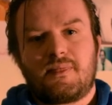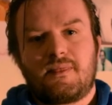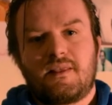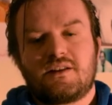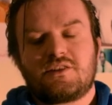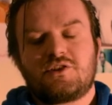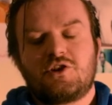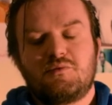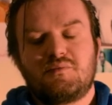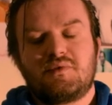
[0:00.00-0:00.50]

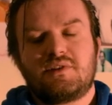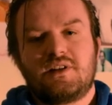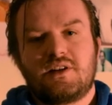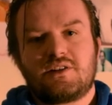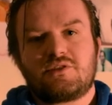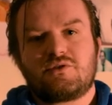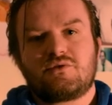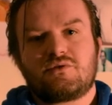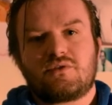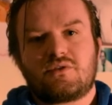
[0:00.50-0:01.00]
It's human
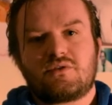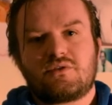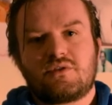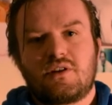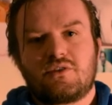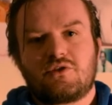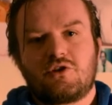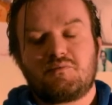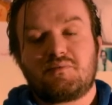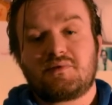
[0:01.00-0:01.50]
nature to do
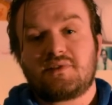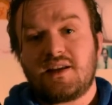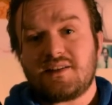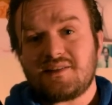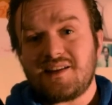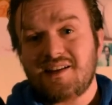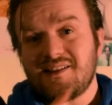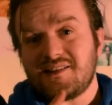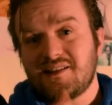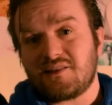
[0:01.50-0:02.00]
that there, but
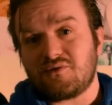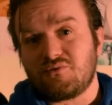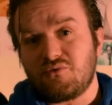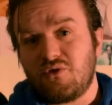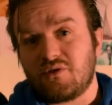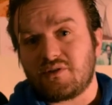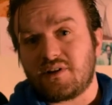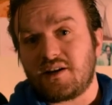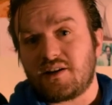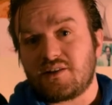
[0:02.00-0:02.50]
that's actually the
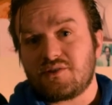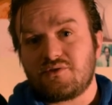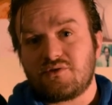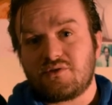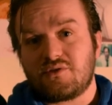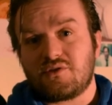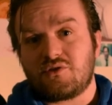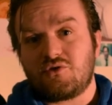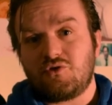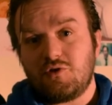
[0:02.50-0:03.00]
wrong
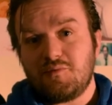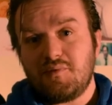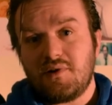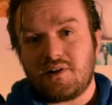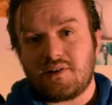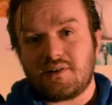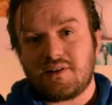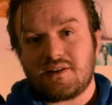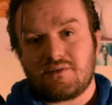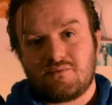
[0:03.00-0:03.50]
attitude to go about
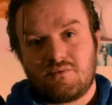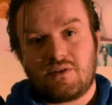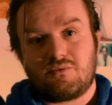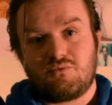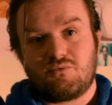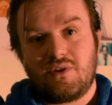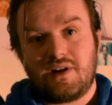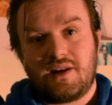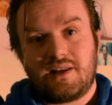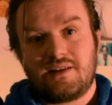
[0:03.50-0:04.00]
it. But it
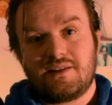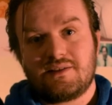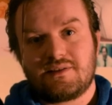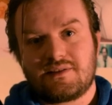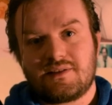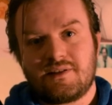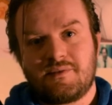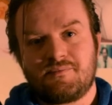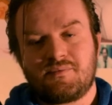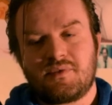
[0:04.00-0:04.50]
really
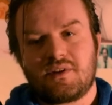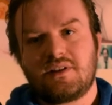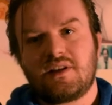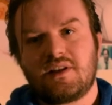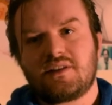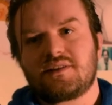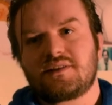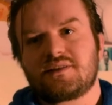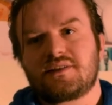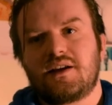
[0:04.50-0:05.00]
is.
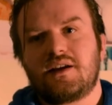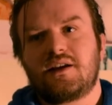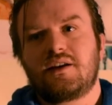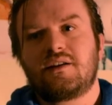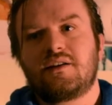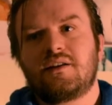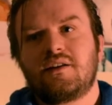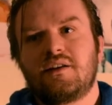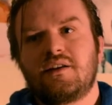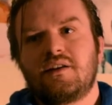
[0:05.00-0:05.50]
Let's
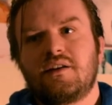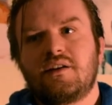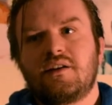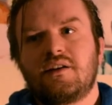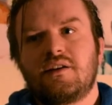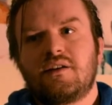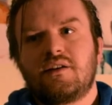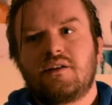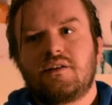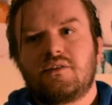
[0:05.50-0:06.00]
say
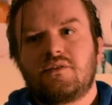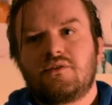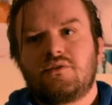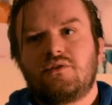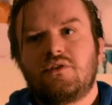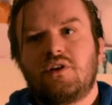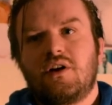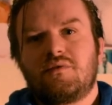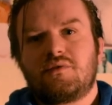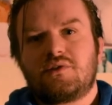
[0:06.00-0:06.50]

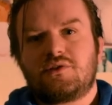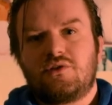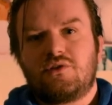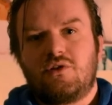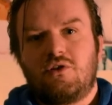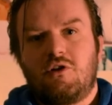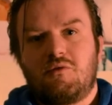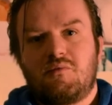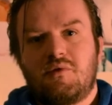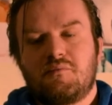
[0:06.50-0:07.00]
you have a
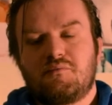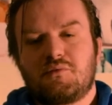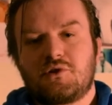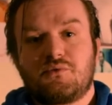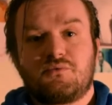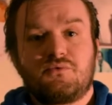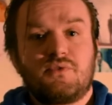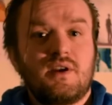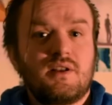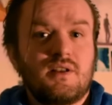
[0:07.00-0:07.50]
job, but
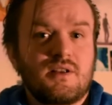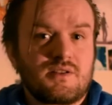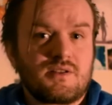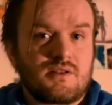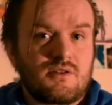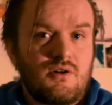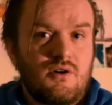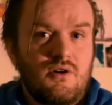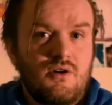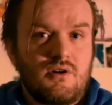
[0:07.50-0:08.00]
your friend has a
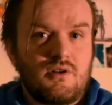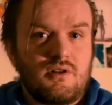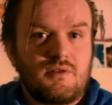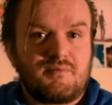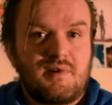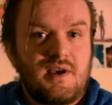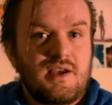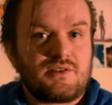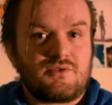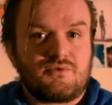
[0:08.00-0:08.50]
car, they
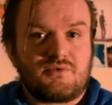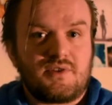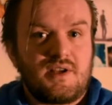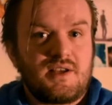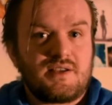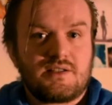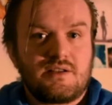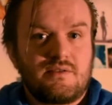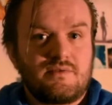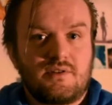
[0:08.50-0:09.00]
passed their
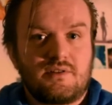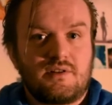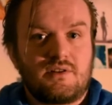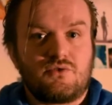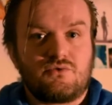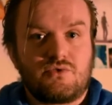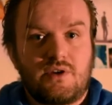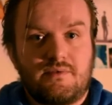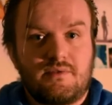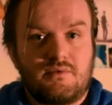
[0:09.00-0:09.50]
test and everything, and
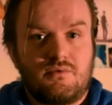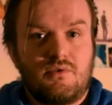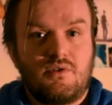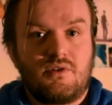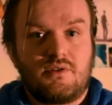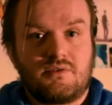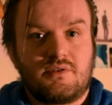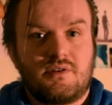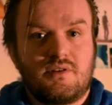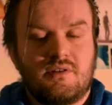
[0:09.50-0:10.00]
they're driving
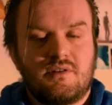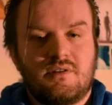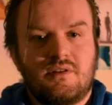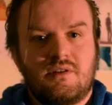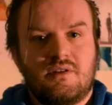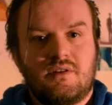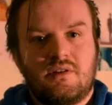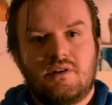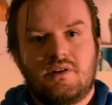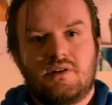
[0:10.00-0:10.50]
around.
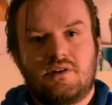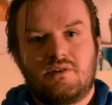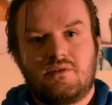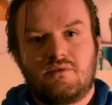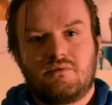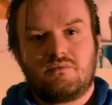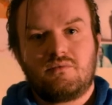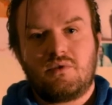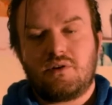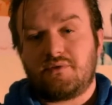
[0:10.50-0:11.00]
You know,
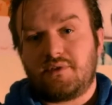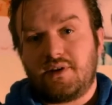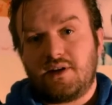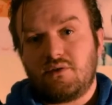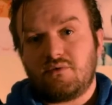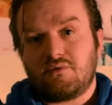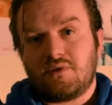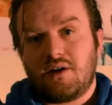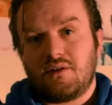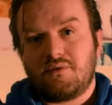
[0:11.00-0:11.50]
what if they
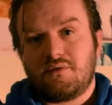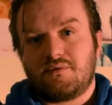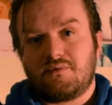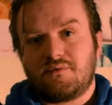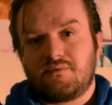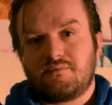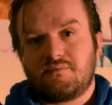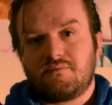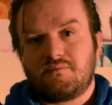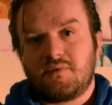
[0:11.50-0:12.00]
don't have
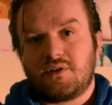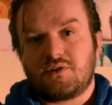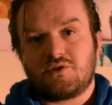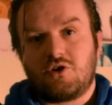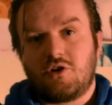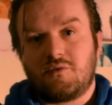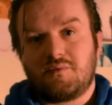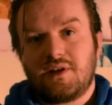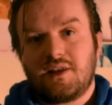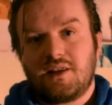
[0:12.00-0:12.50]
a
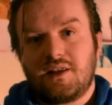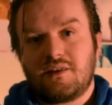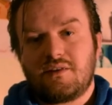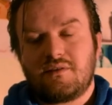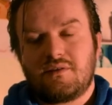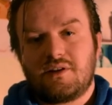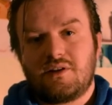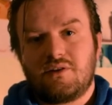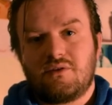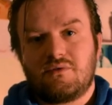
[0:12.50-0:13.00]
job? They,
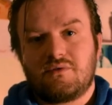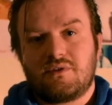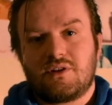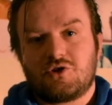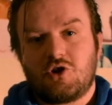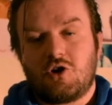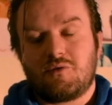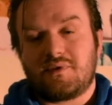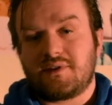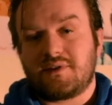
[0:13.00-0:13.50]
you know, the
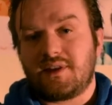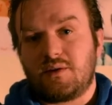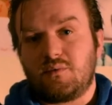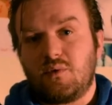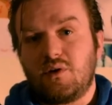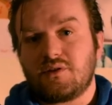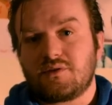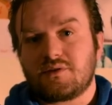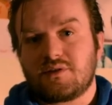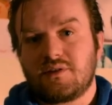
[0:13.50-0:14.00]
job that they
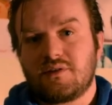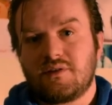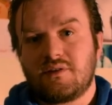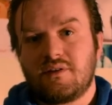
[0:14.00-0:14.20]
want.